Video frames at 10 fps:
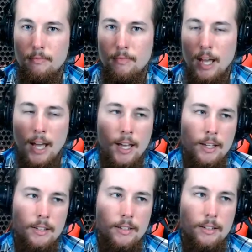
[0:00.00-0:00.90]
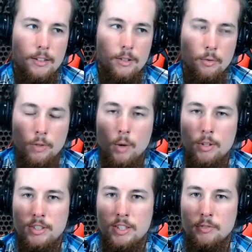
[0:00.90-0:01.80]
and you've
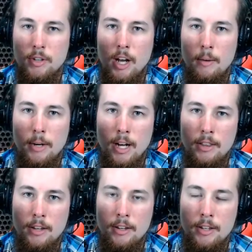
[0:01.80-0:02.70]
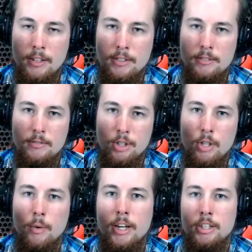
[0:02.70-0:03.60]
noticed this phenomenon, that this
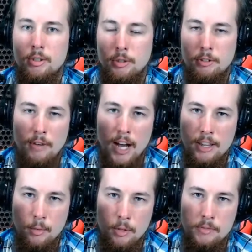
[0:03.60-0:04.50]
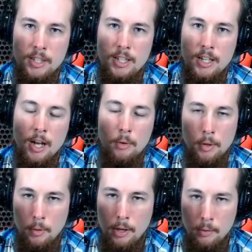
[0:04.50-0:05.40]
generational divide that we've seen not only
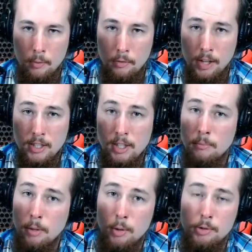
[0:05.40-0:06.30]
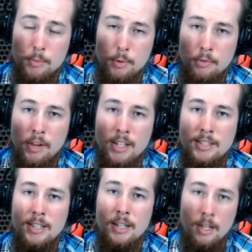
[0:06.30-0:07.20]
re- reflected in polls, but
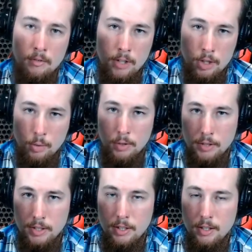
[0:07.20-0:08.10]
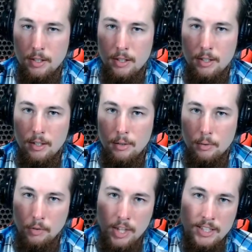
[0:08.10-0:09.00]
reflected in individuals,
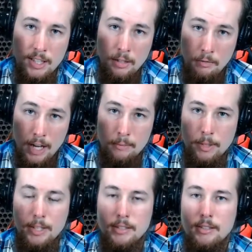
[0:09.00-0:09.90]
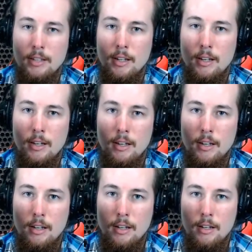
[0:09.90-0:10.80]
reflected in families.
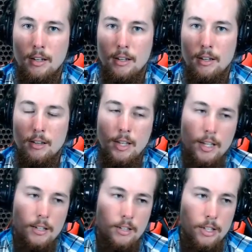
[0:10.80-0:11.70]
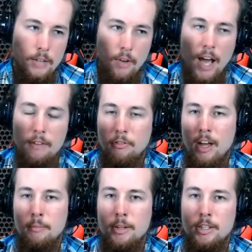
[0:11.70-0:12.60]
That you've got
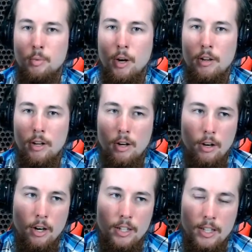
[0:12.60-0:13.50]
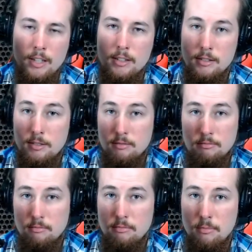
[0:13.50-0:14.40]
families where there are kids
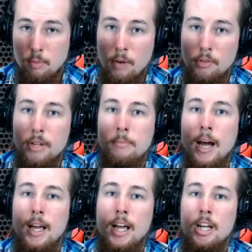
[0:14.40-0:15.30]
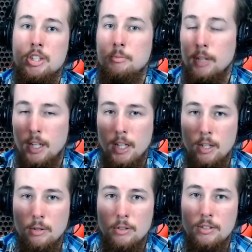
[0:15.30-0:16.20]
roughly my age,
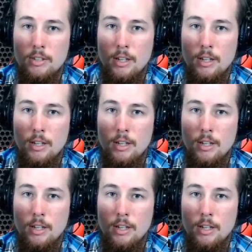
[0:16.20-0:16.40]
millennials,